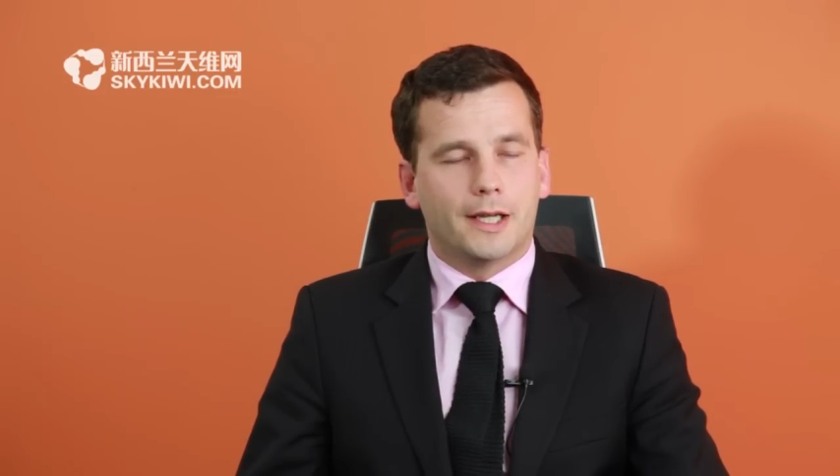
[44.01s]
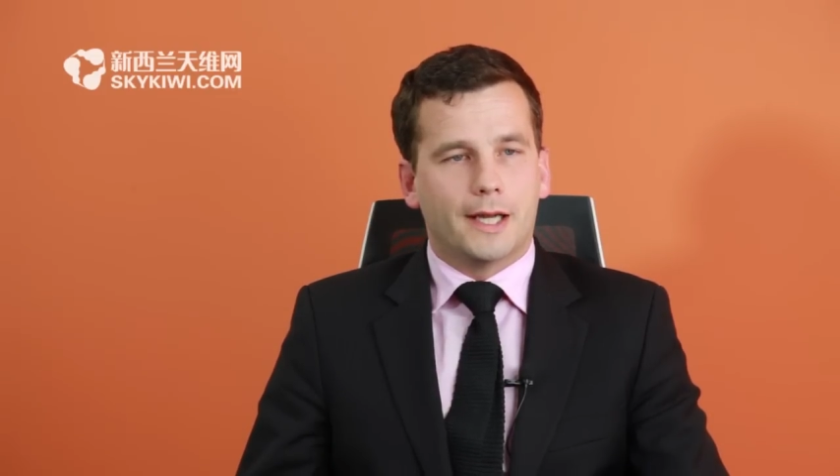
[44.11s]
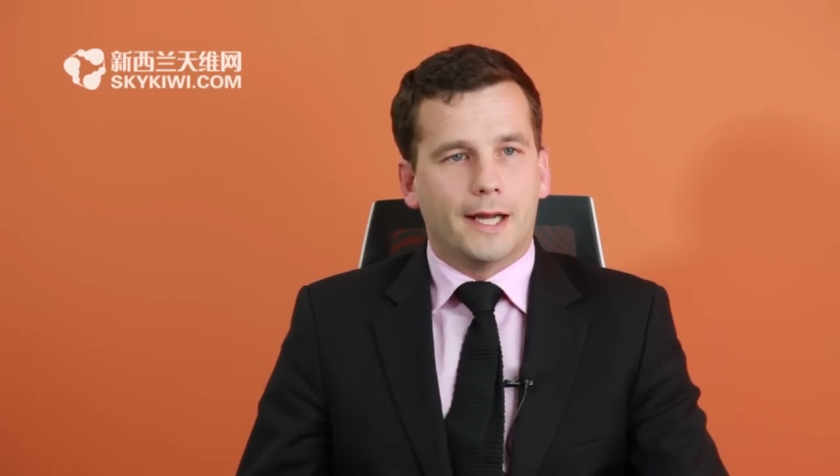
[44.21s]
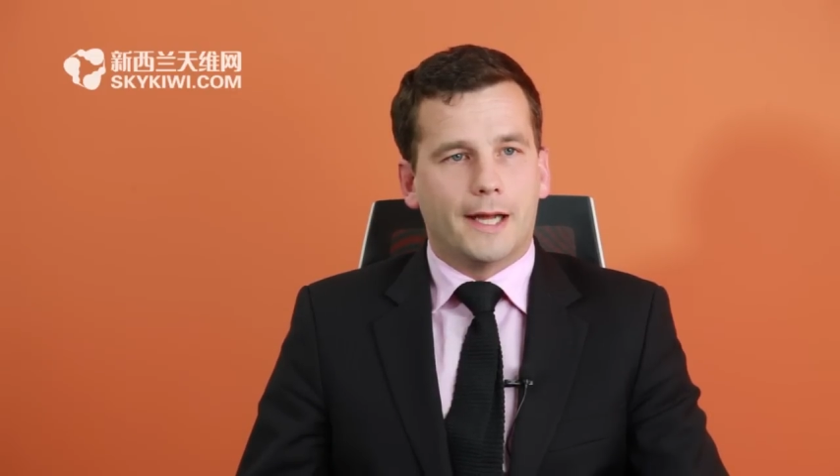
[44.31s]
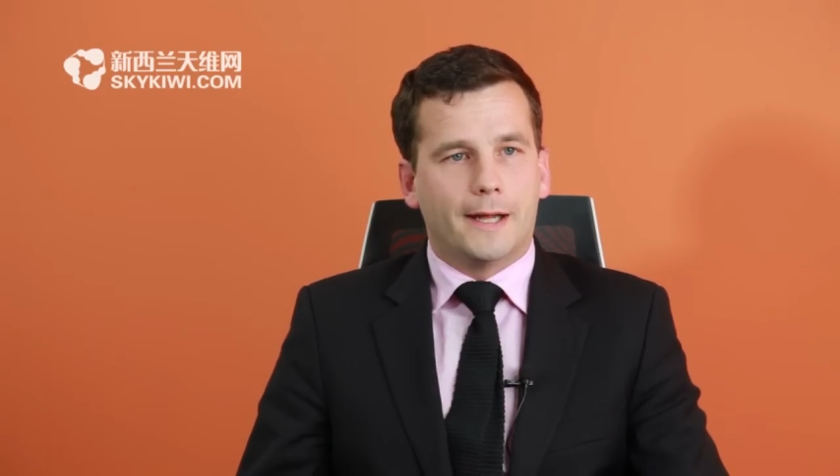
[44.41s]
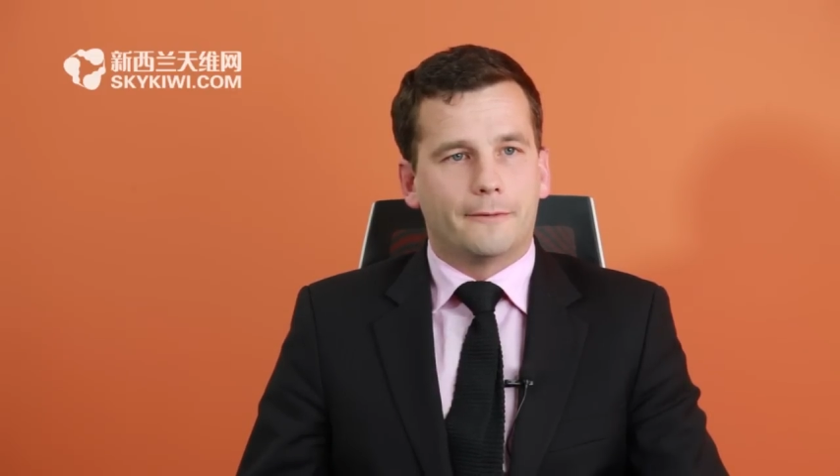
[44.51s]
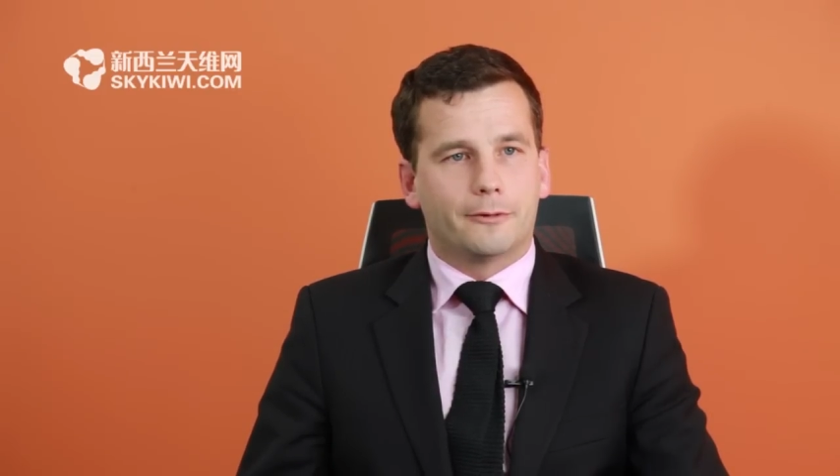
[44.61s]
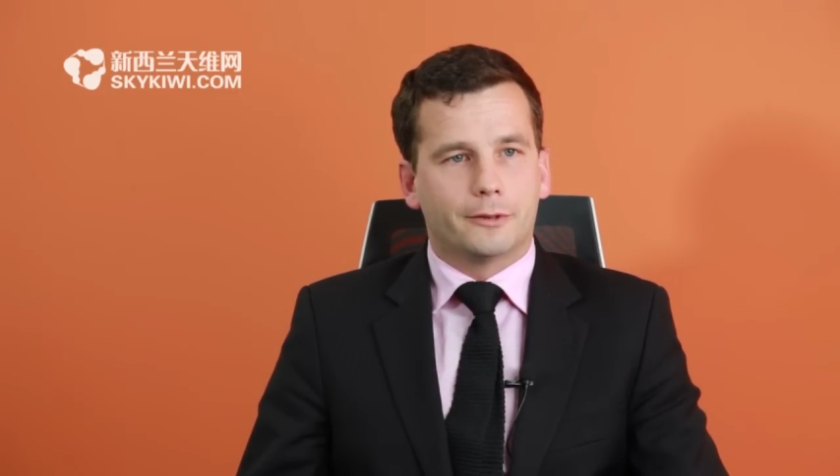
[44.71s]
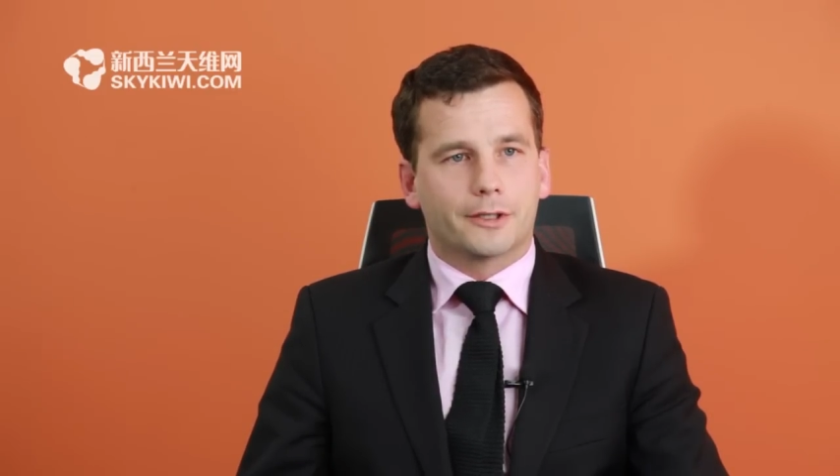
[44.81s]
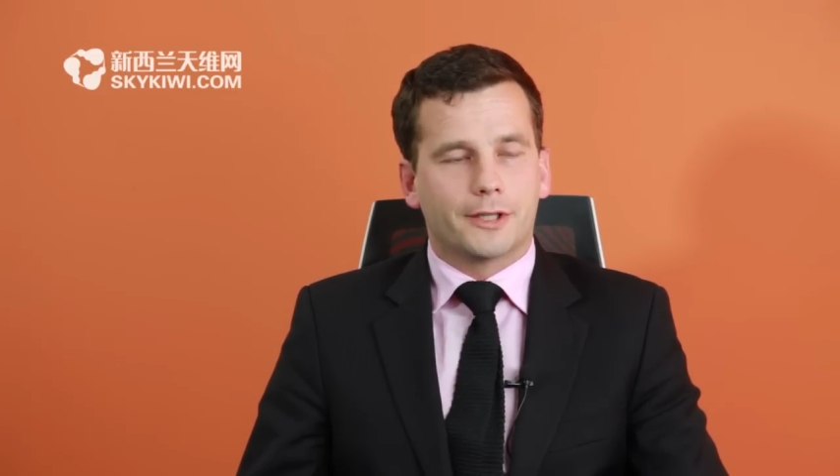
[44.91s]

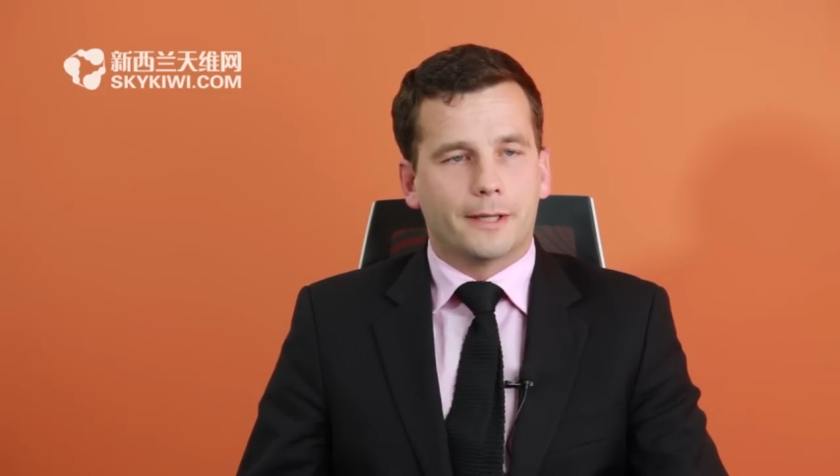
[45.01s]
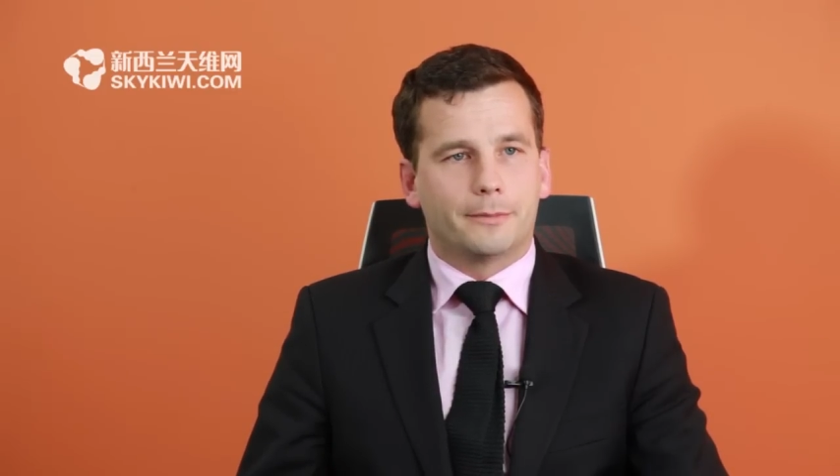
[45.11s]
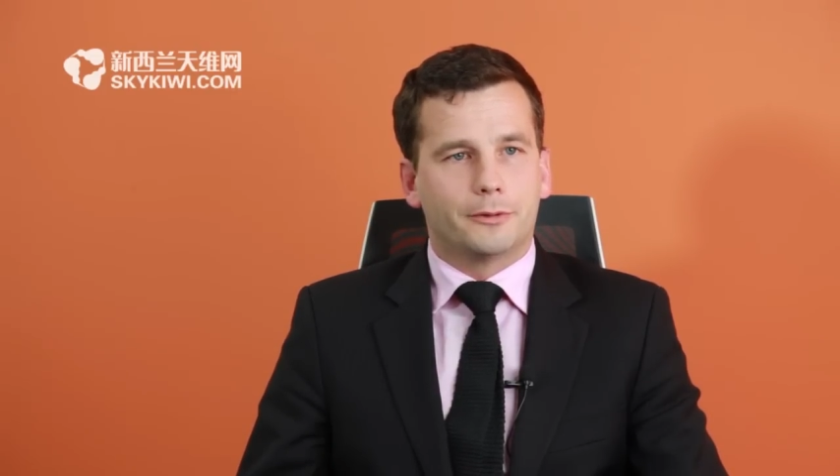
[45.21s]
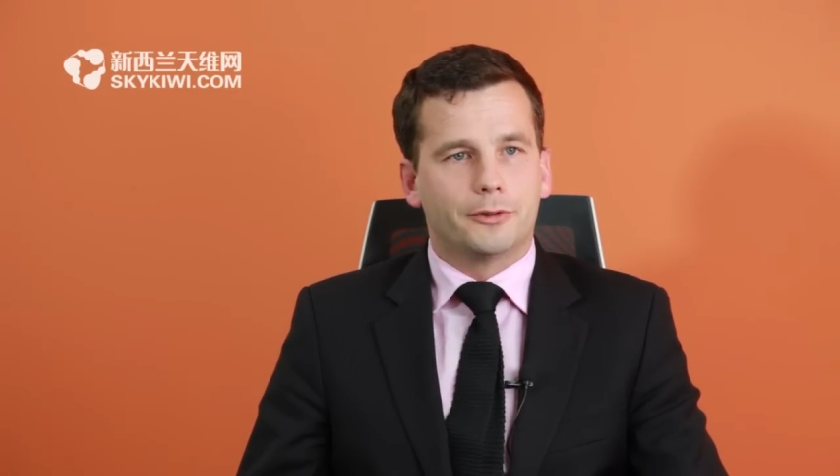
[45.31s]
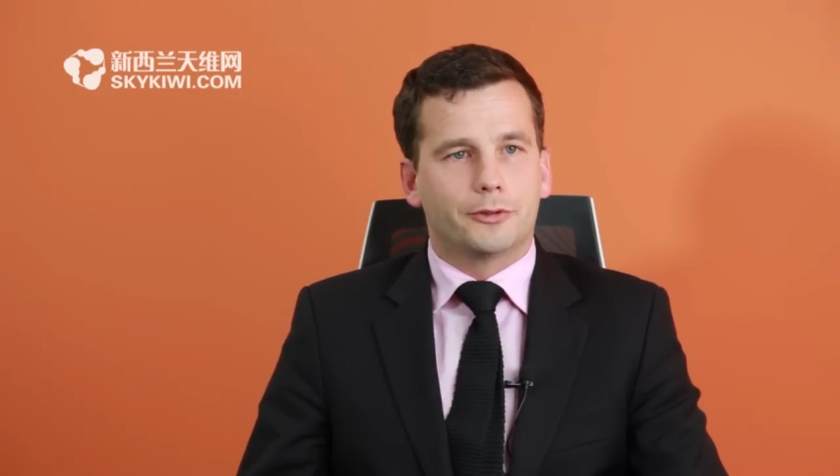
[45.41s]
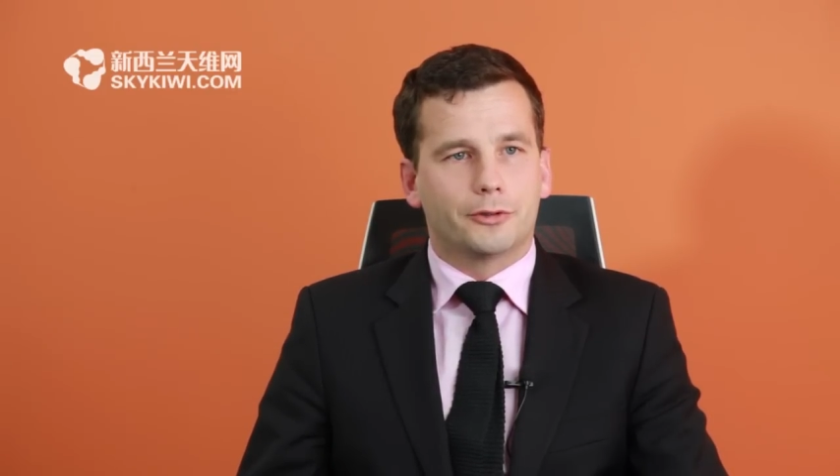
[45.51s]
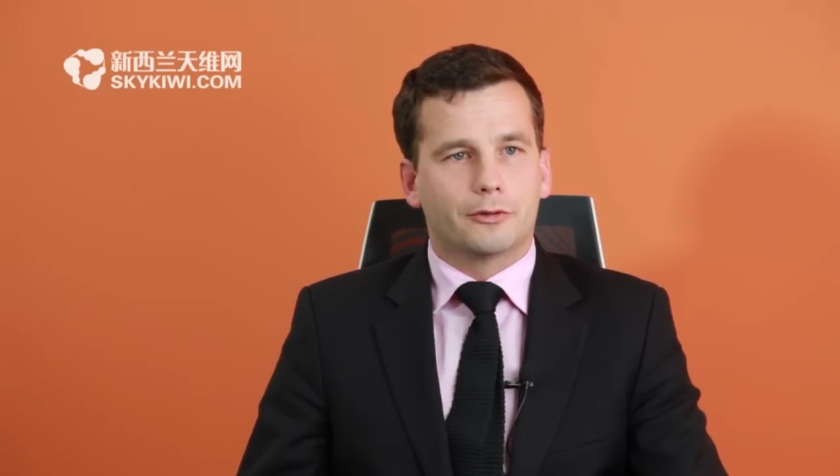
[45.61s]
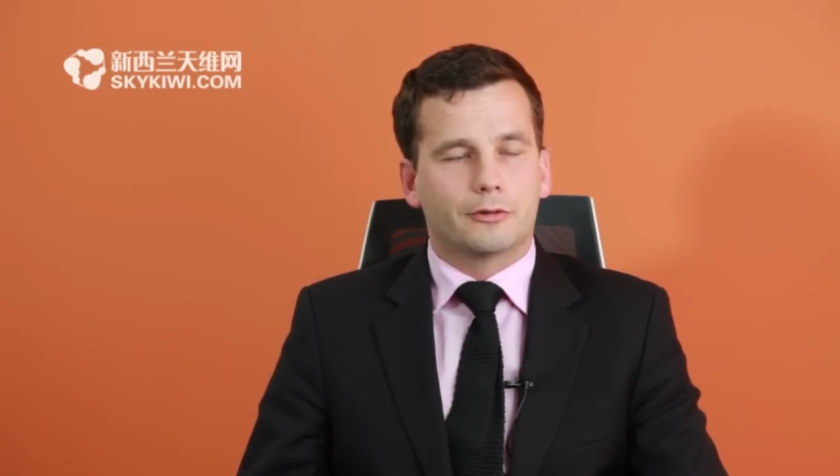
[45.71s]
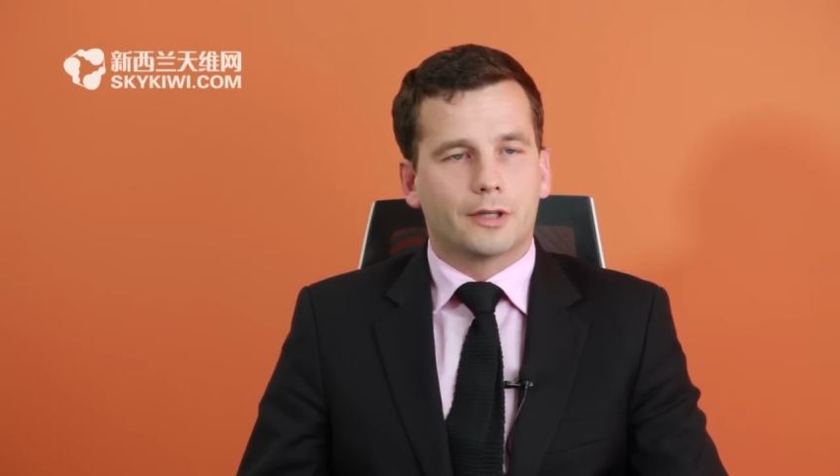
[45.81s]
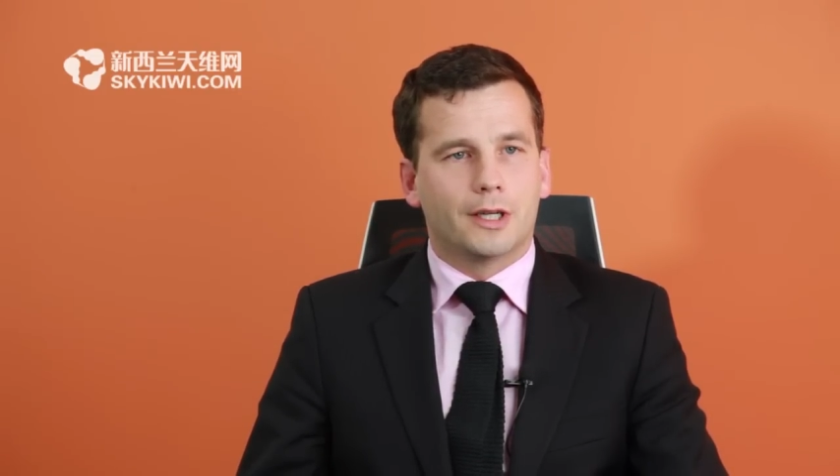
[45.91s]
For example, you shouldn't